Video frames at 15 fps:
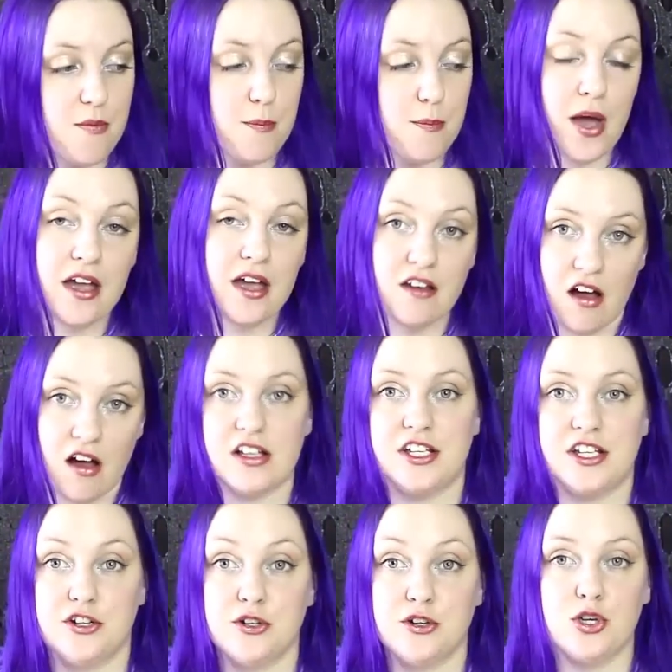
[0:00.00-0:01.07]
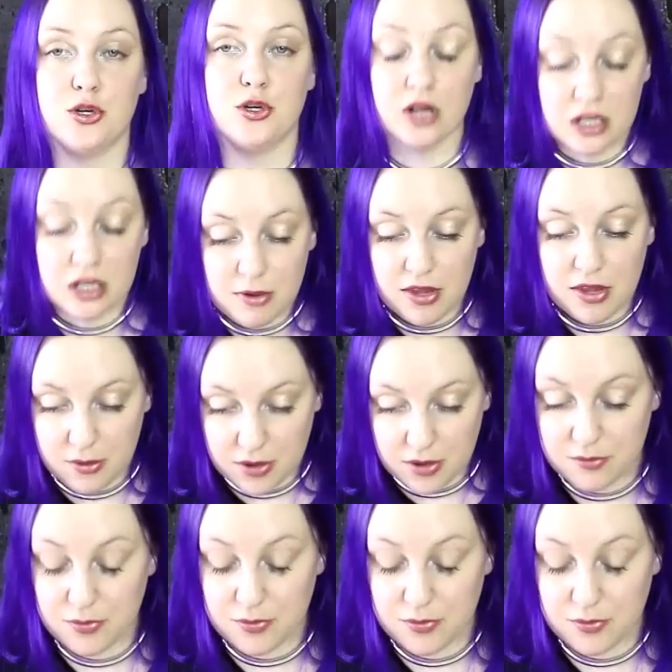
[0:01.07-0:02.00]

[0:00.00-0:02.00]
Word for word: by golly, you're, you're going to play,